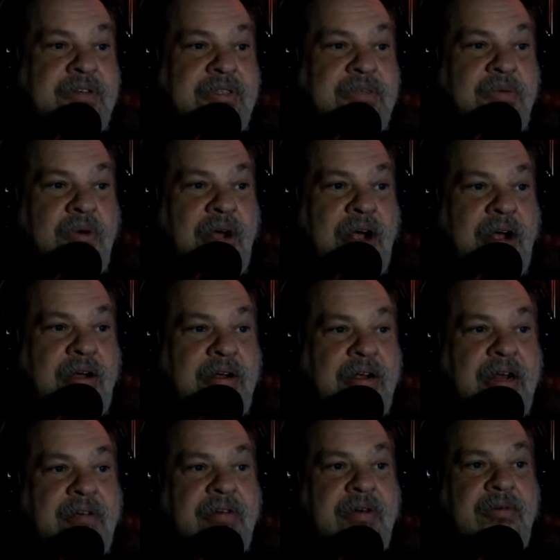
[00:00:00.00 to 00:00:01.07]
while
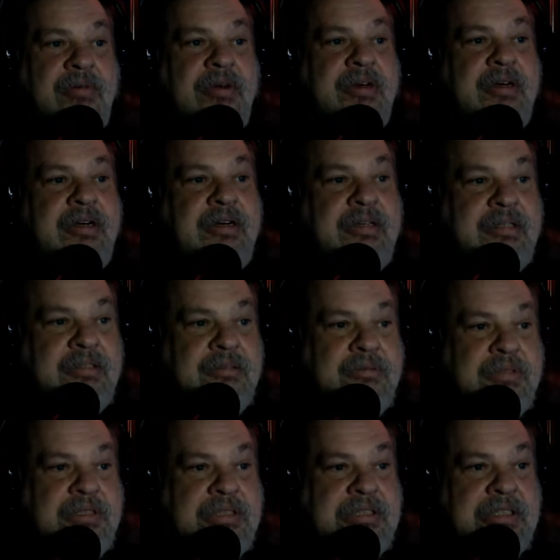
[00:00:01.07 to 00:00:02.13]
everyone else
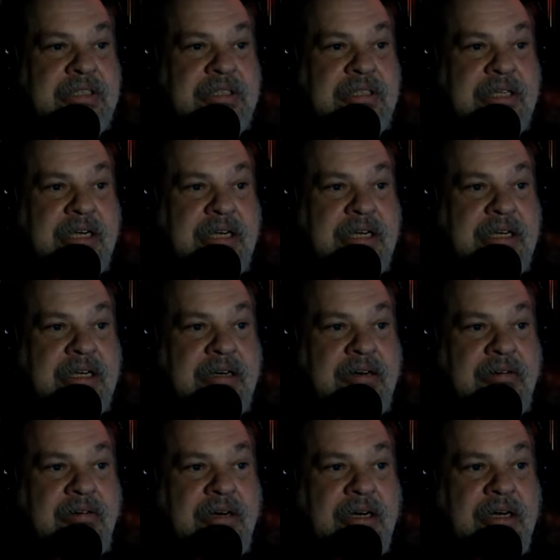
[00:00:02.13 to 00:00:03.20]
was getting high
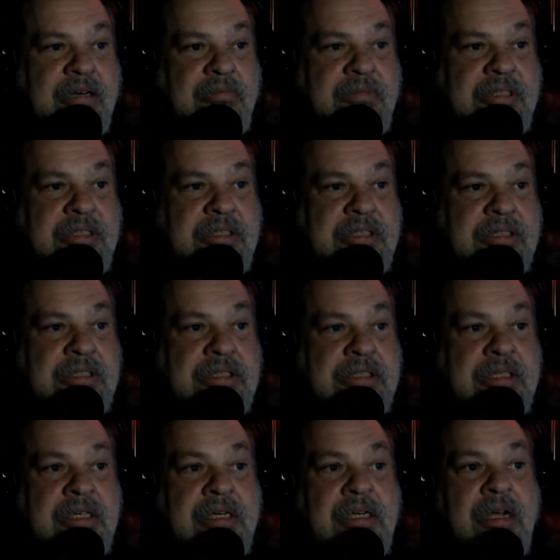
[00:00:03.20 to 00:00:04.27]
around me.
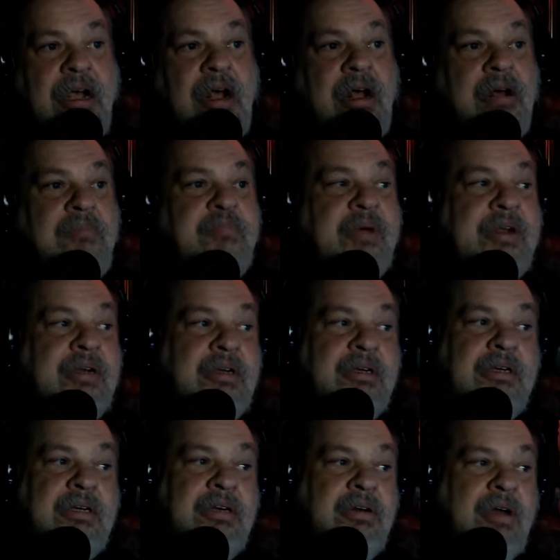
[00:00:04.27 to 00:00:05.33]
But
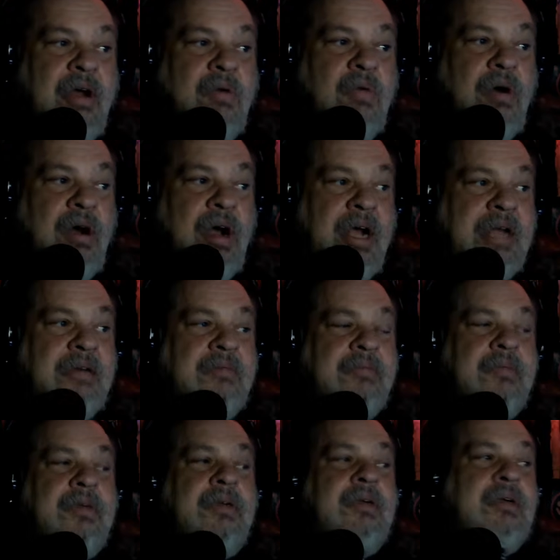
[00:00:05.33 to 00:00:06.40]
you know what,
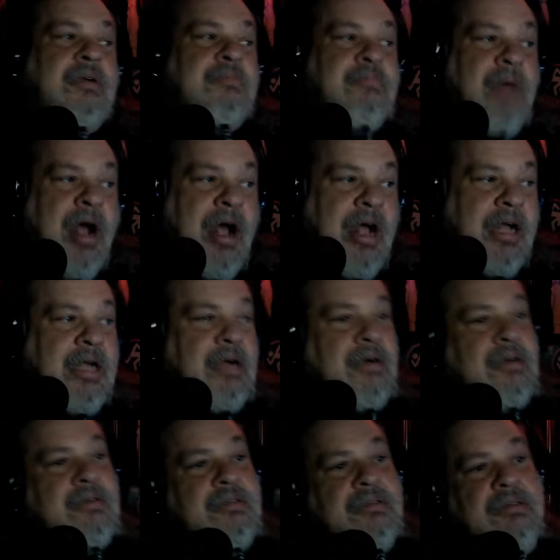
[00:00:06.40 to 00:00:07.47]

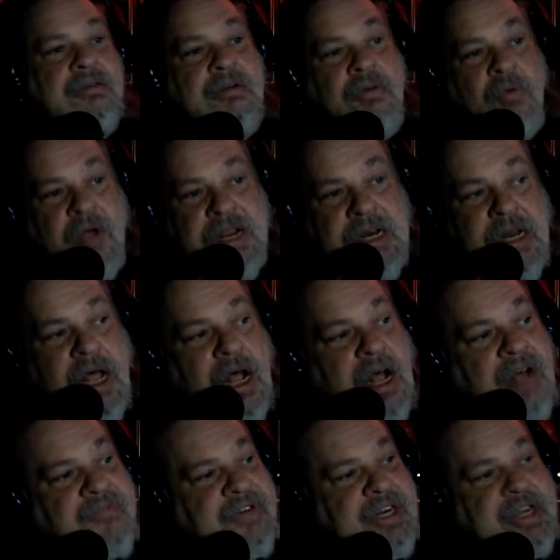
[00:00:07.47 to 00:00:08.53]
Michael? We
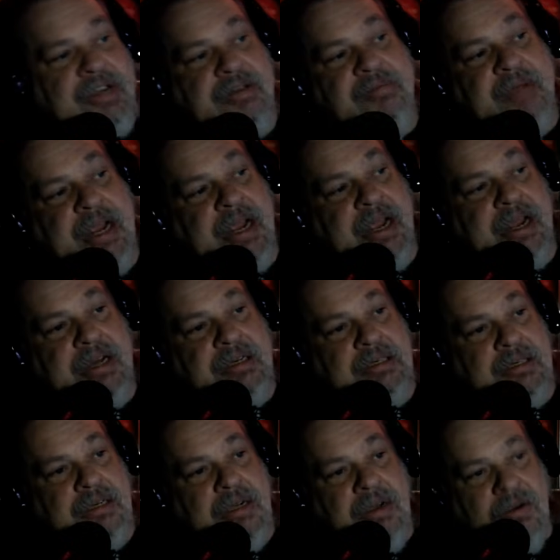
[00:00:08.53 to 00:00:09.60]
love you, man.
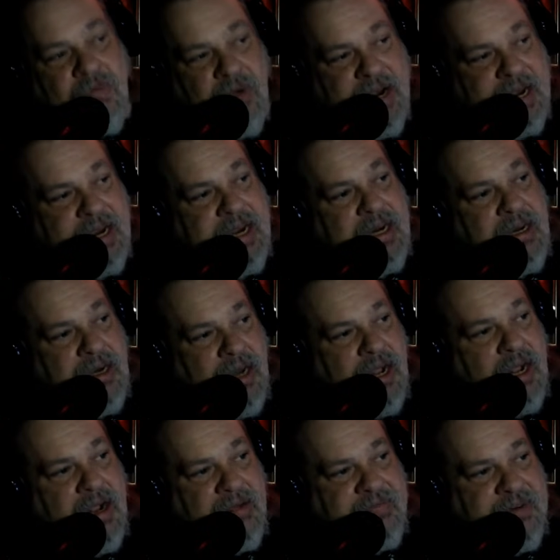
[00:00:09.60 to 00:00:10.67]
We
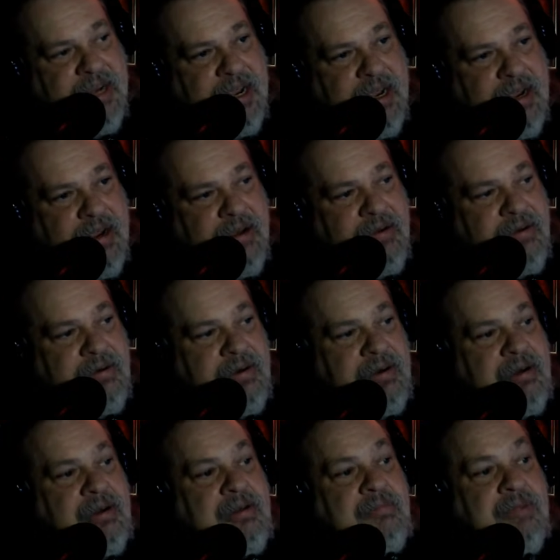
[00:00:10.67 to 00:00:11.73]
love you.
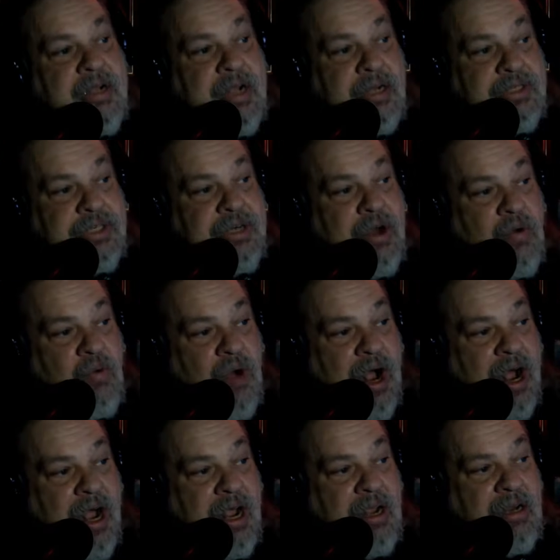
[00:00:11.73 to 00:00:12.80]
Because you know
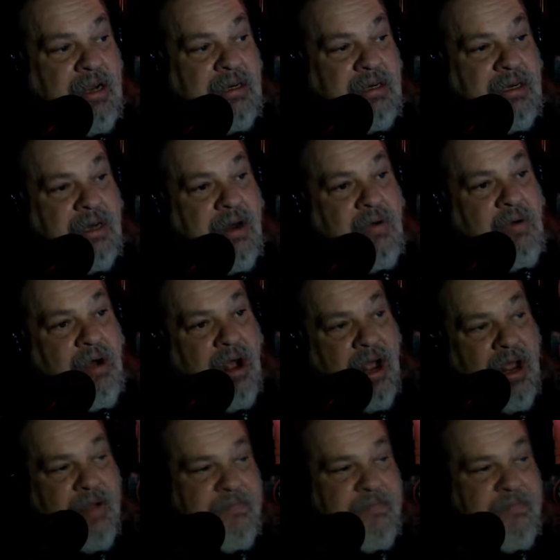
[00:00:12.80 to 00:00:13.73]
why? You know why?